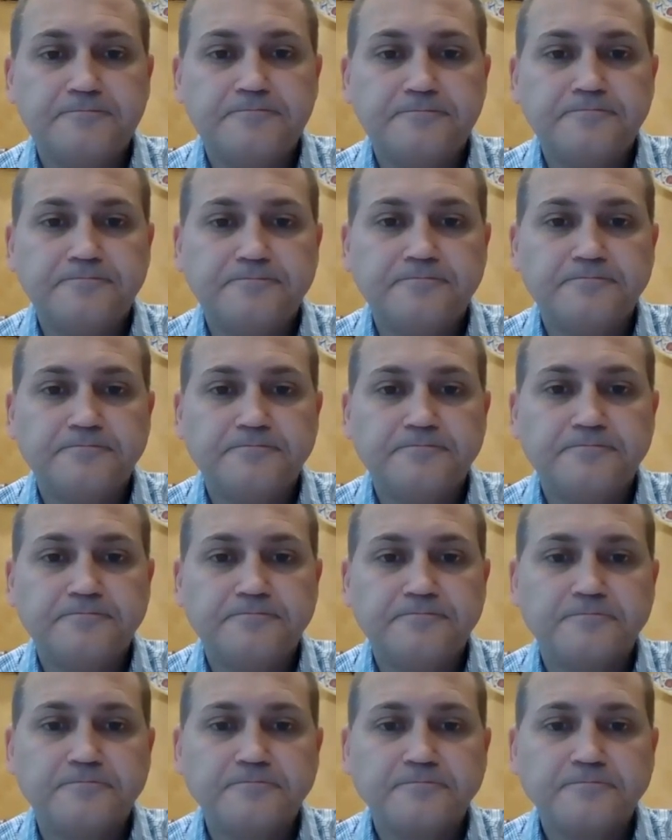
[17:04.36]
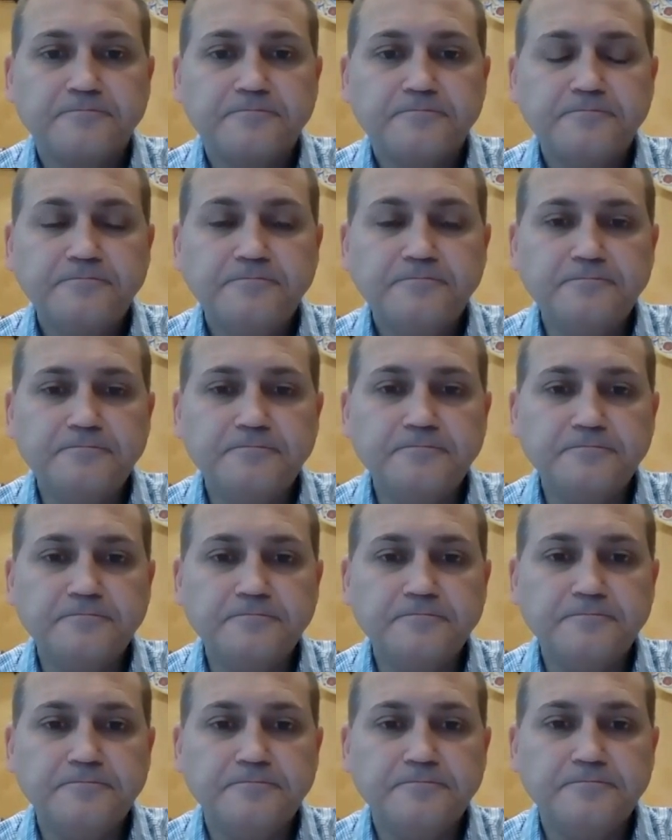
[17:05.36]

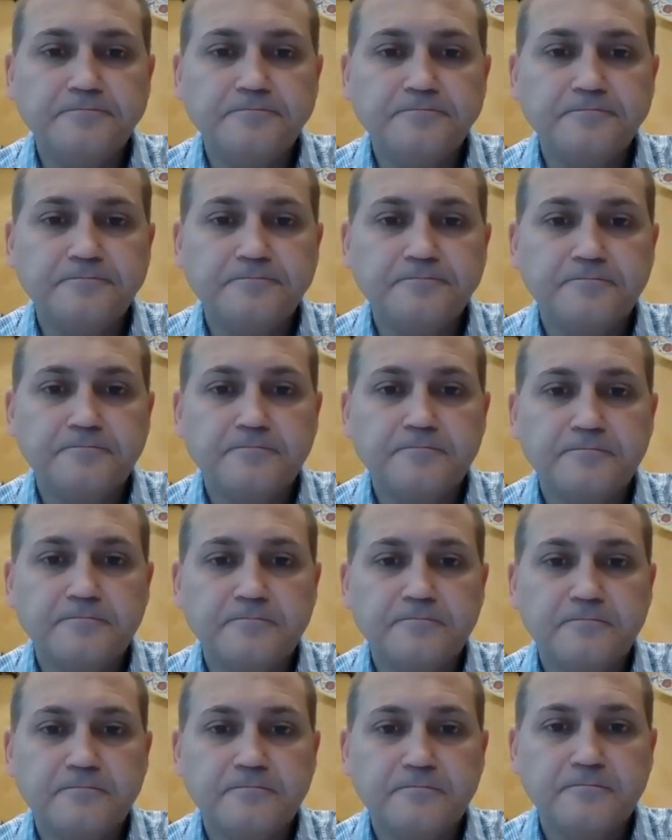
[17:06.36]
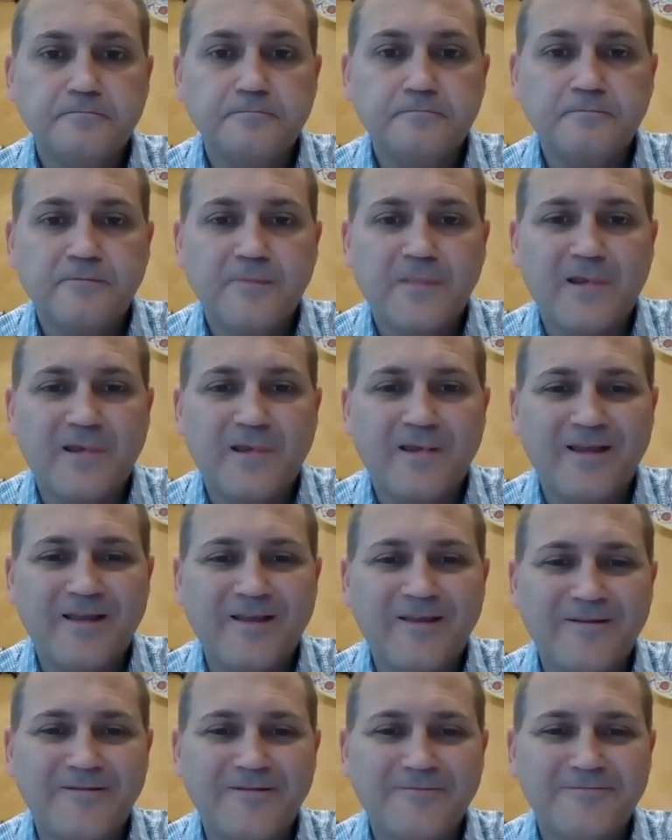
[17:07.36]

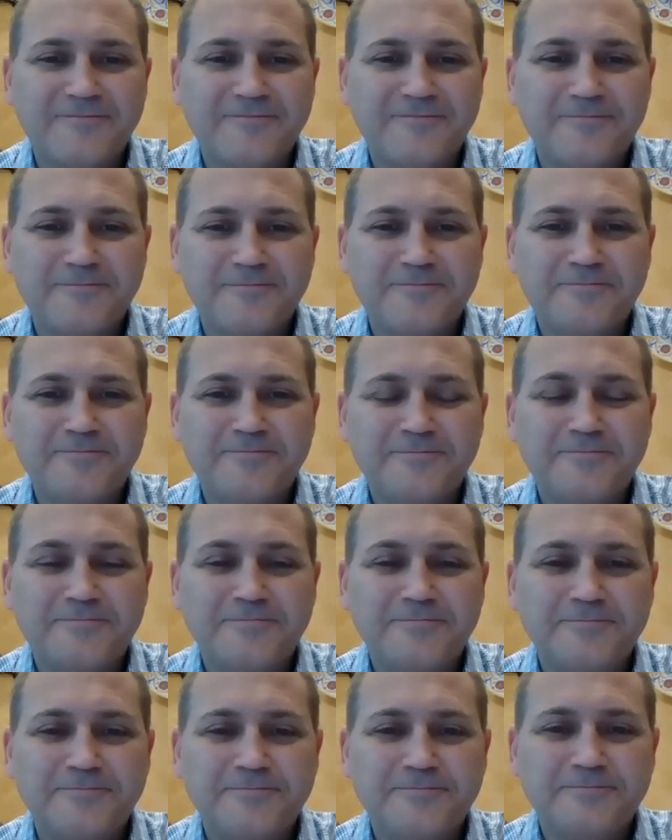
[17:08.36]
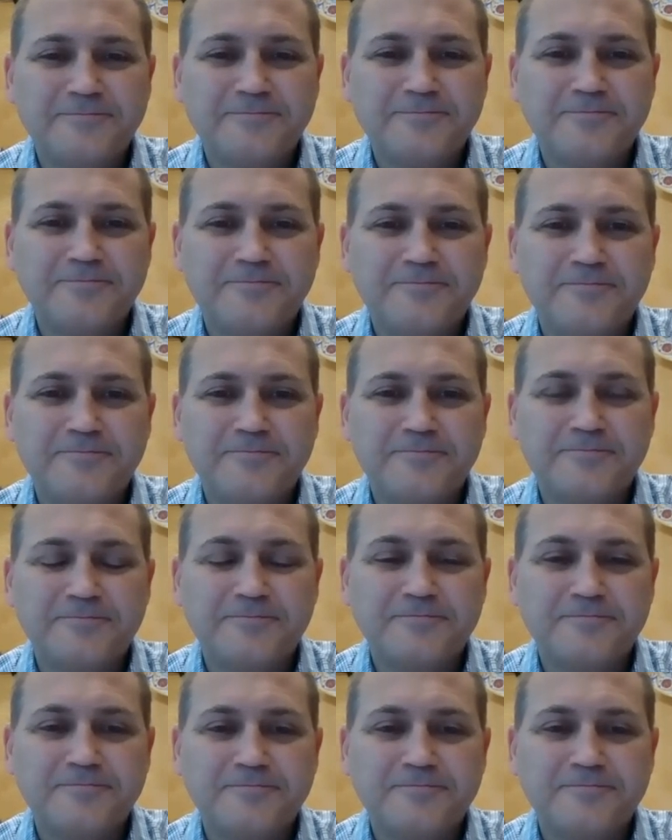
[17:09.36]
(silent)